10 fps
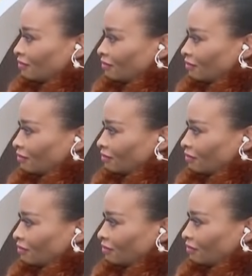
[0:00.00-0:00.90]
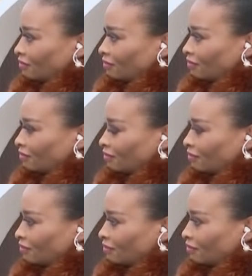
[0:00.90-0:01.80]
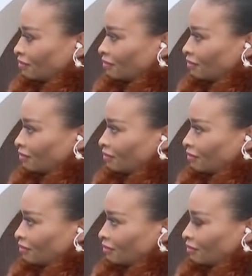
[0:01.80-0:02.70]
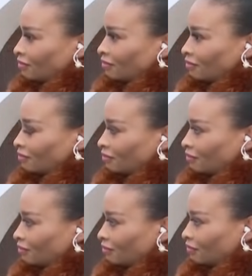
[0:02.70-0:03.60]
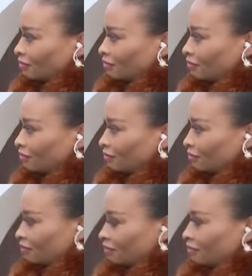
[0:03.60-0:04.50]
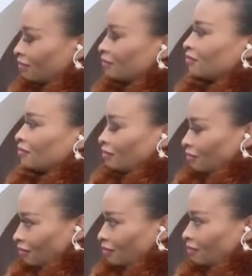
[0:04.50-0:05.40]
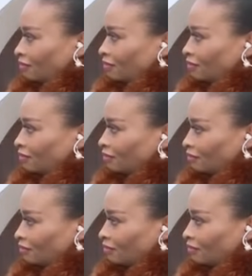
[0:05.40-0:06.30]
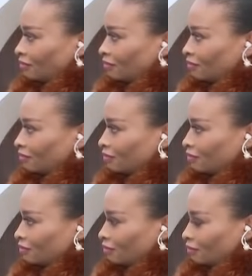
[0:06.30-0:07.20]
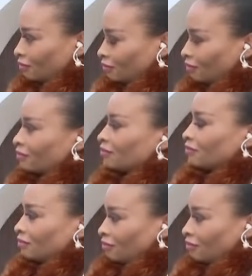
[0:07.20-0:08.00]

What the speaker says: [no speech]